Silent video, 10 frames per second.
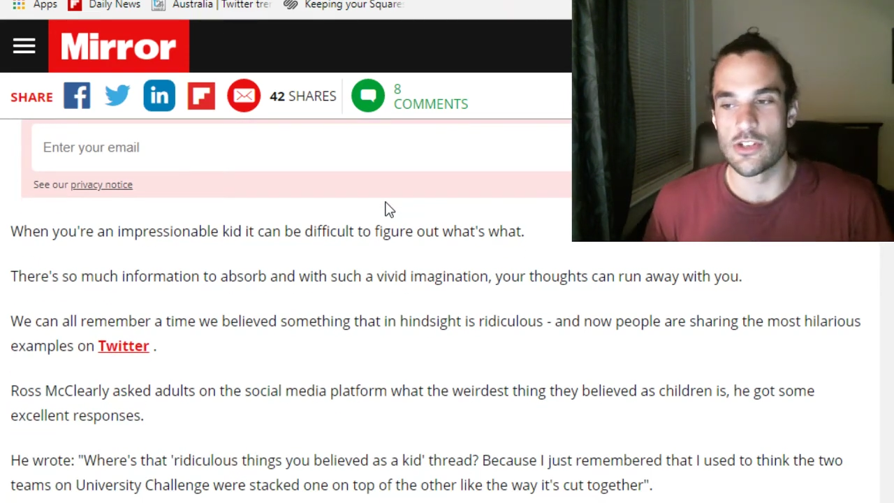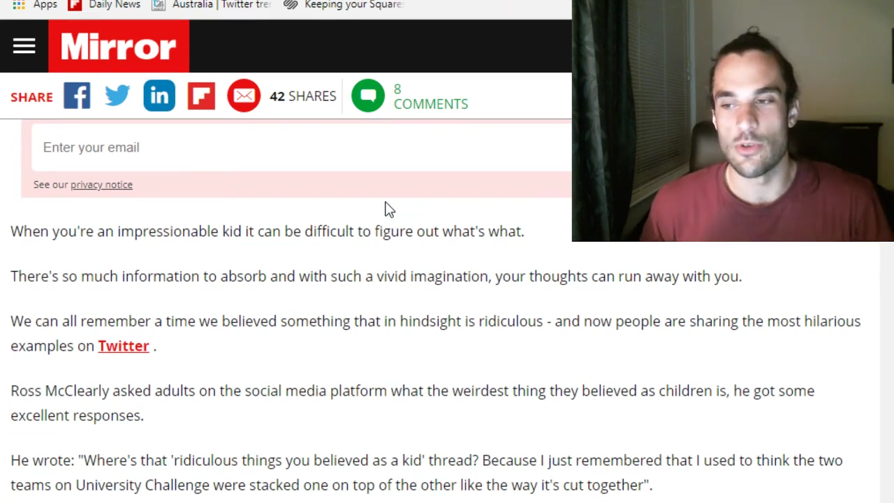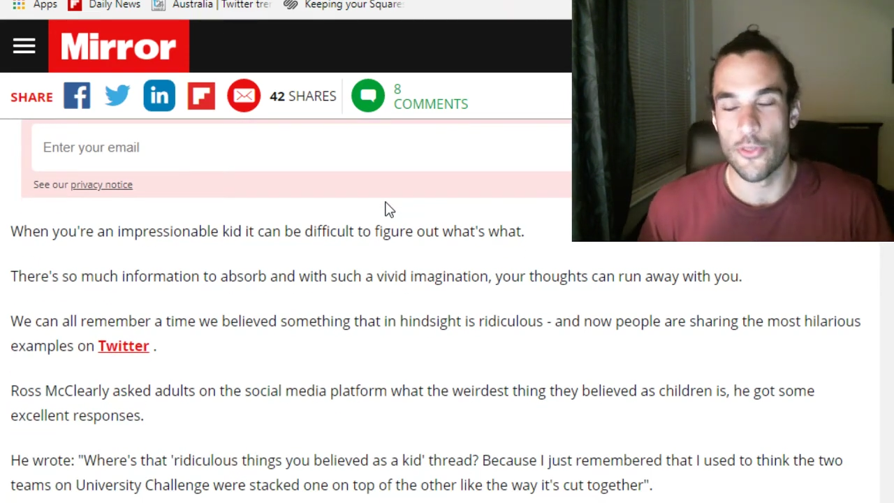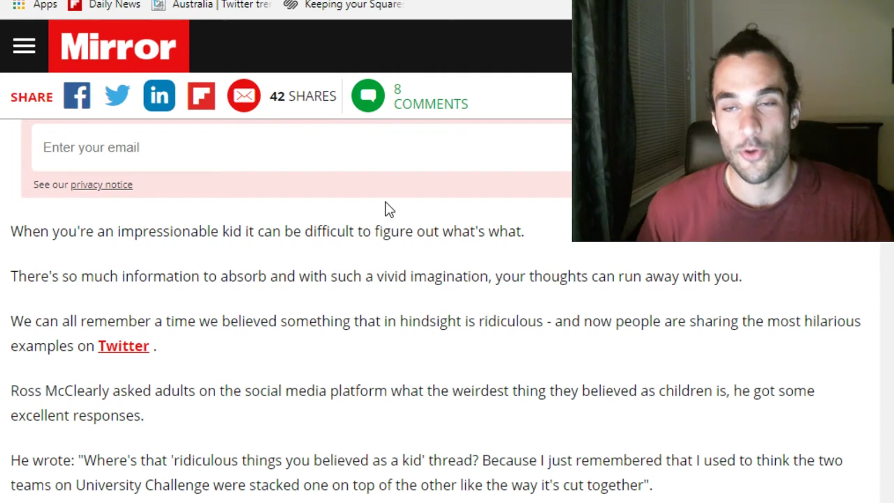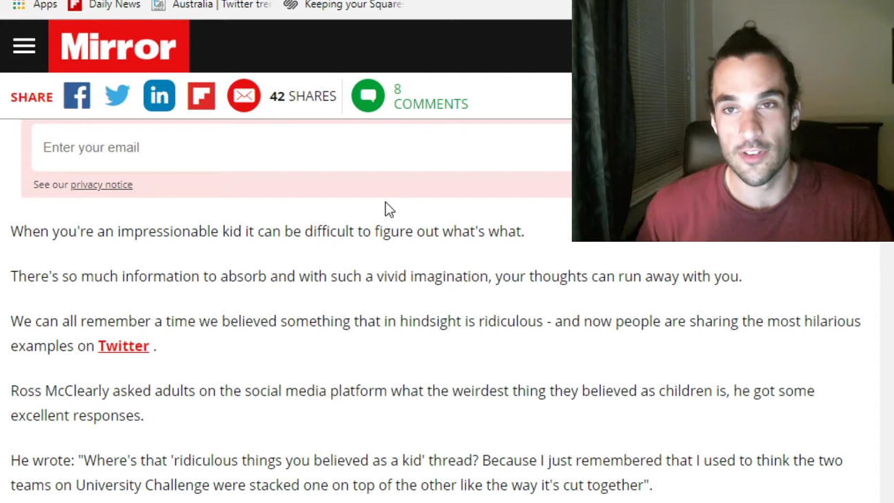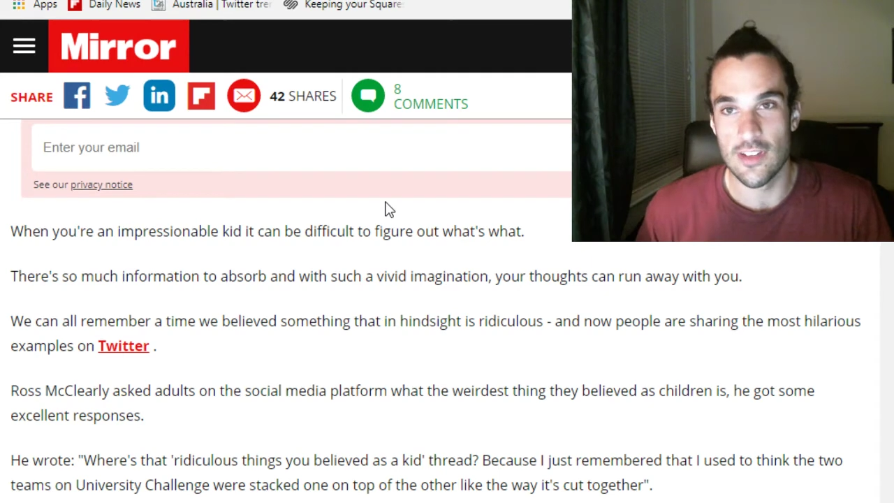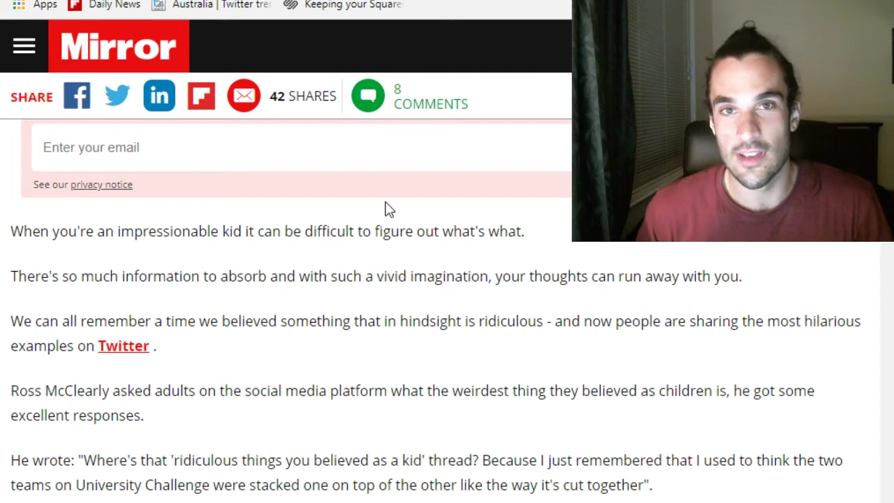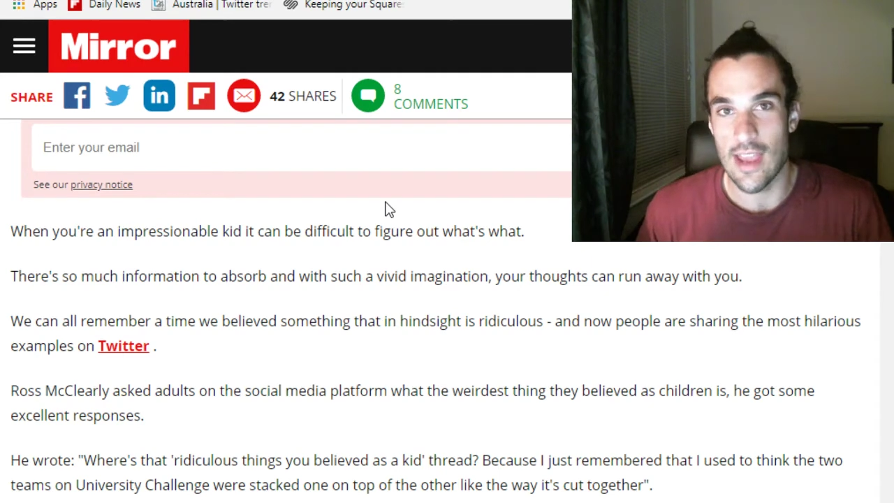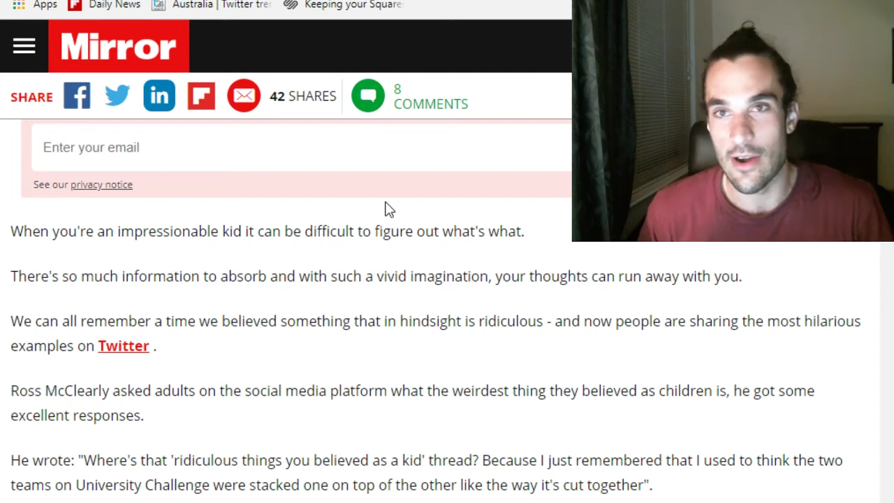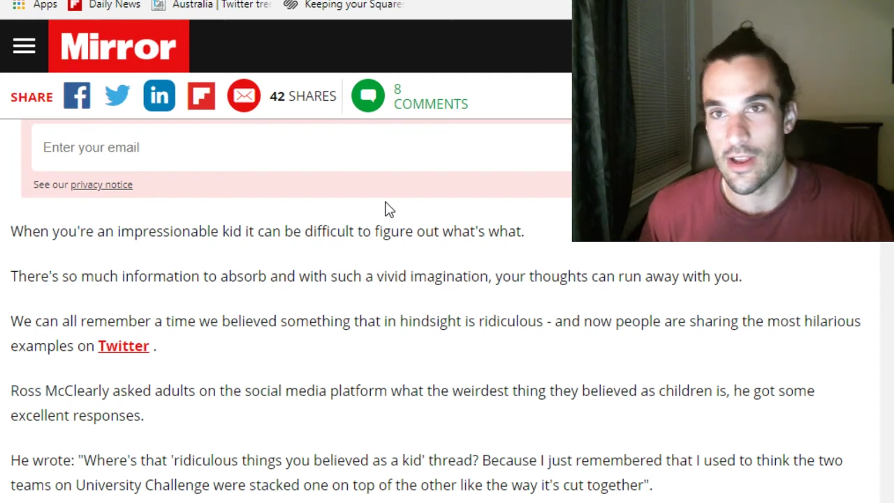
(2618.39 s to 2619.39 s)
your thoughts can
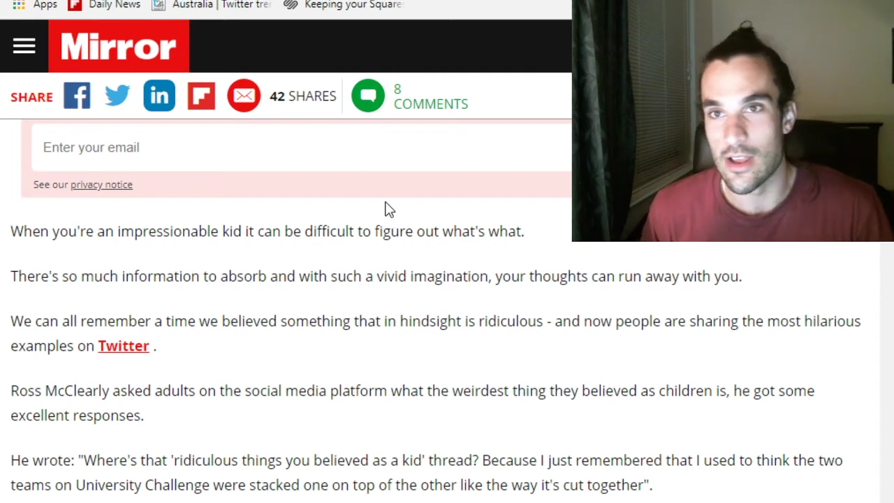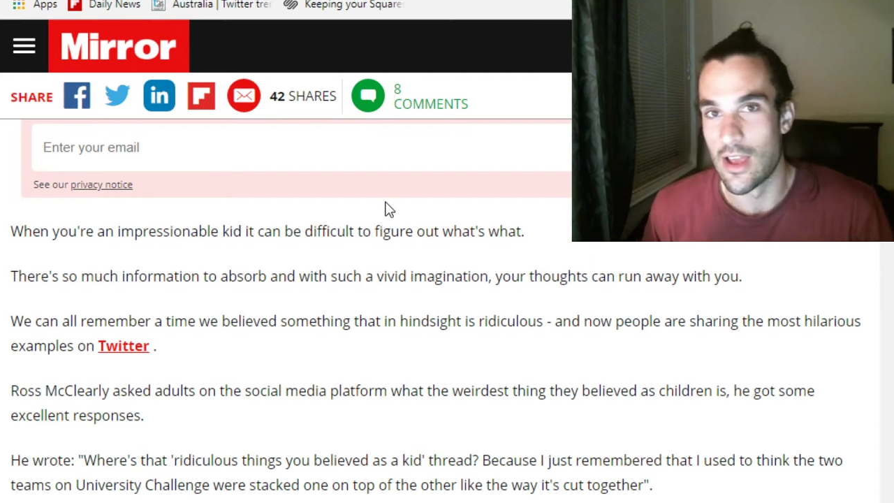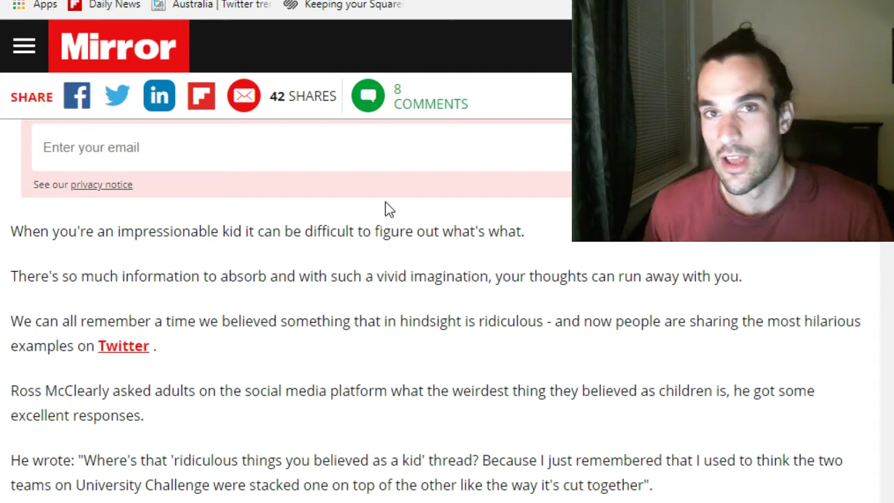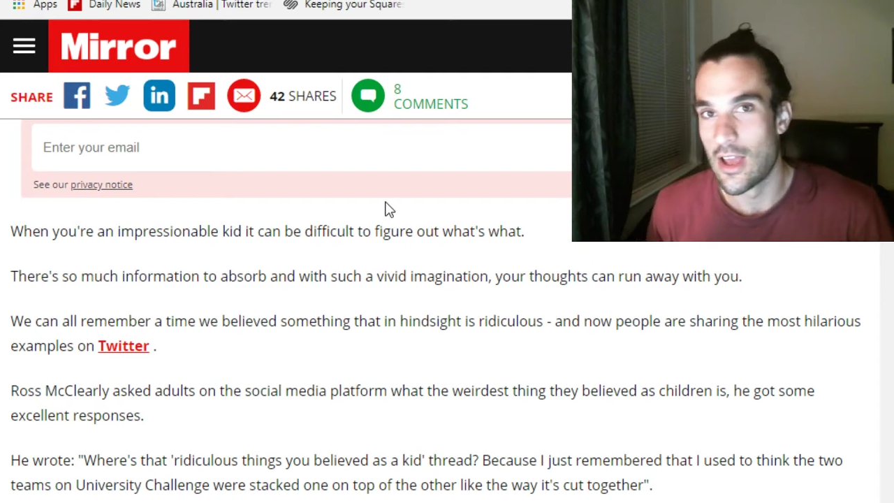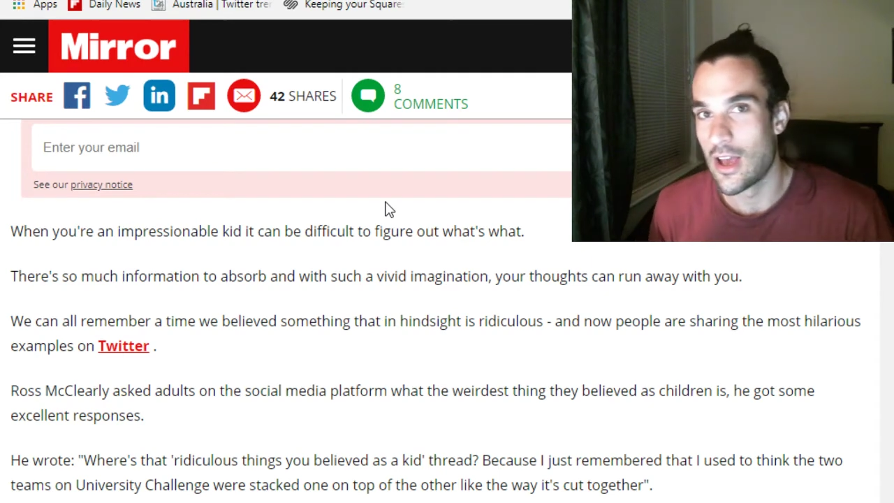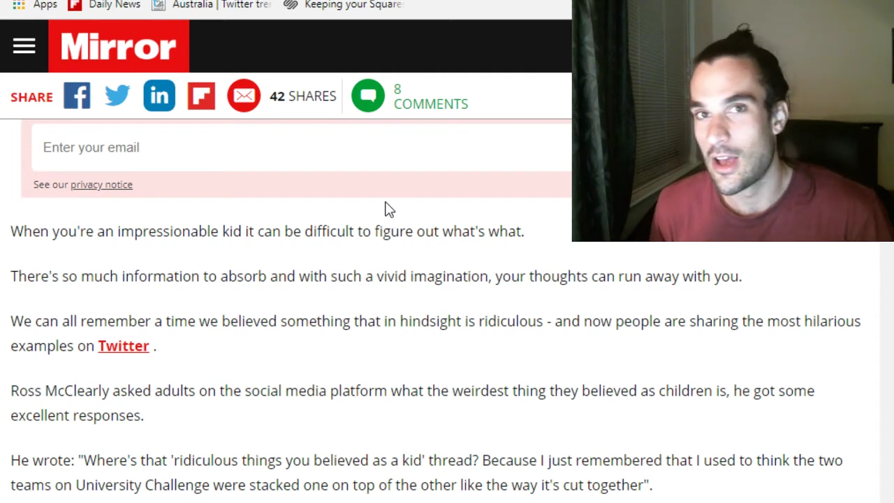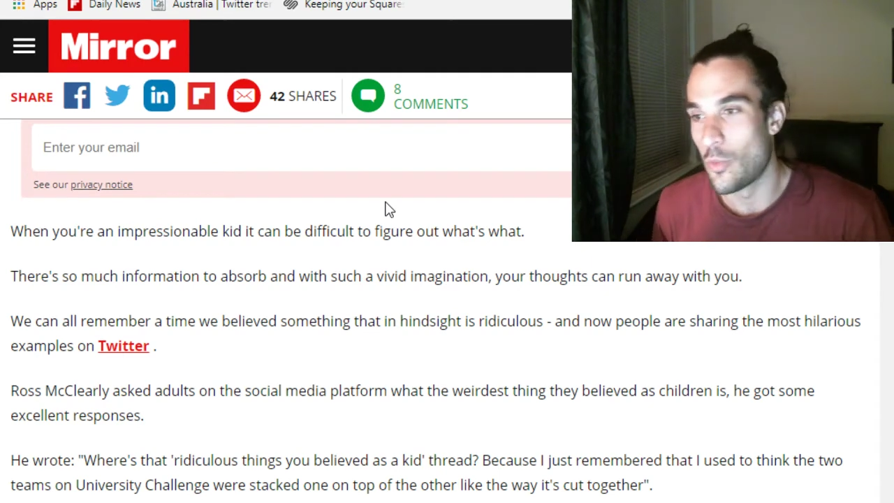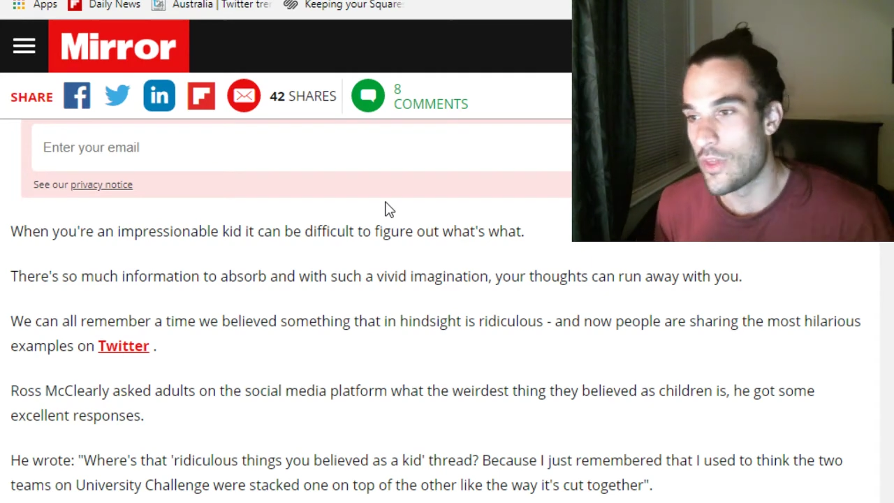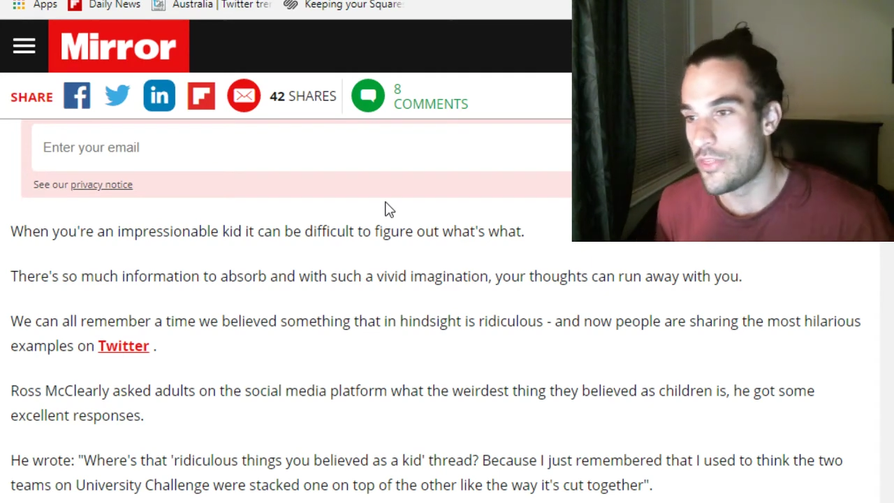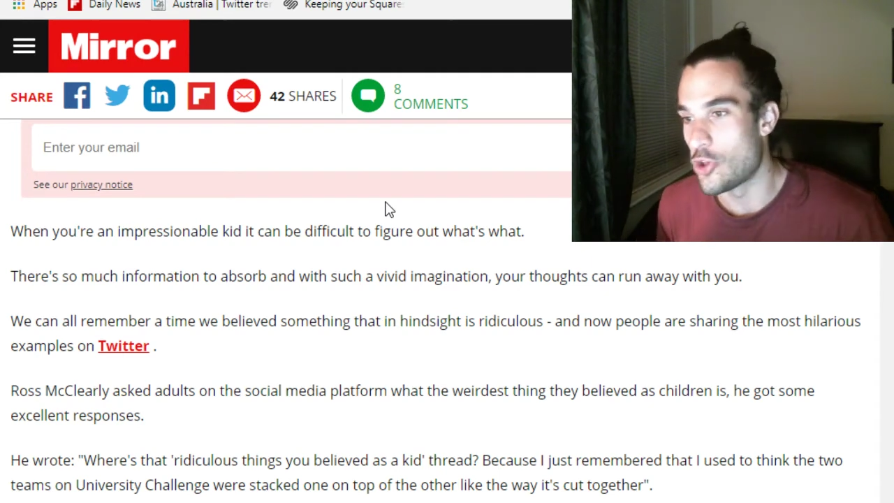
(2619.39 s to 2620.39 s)
carry
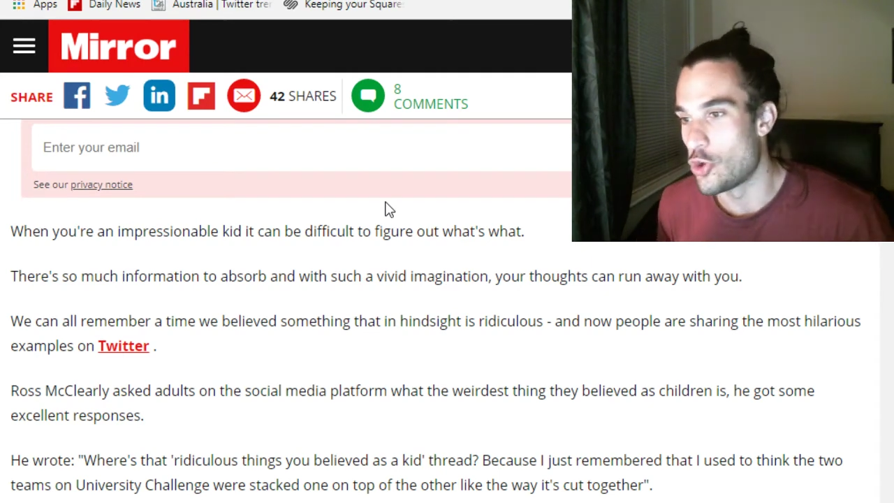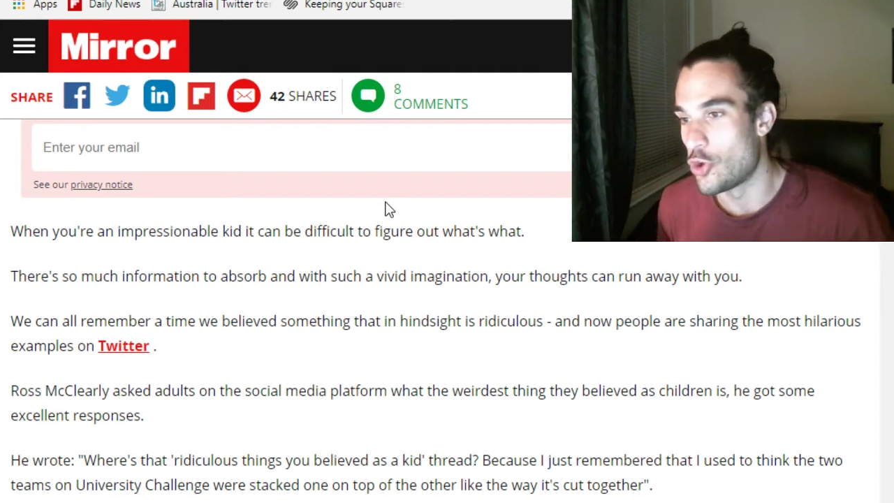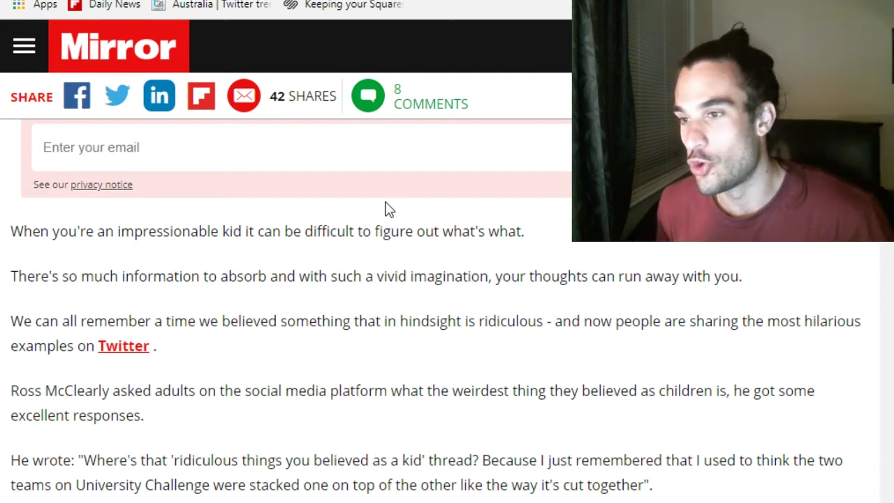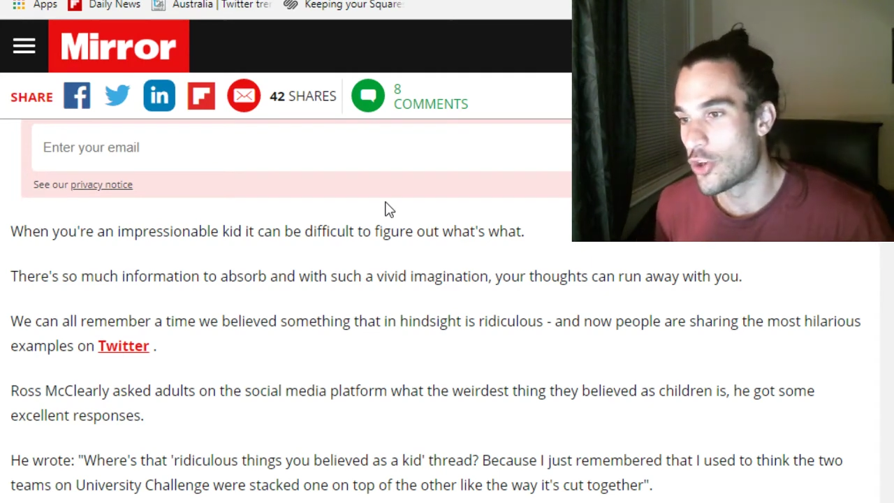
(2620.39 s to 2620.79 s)
with you.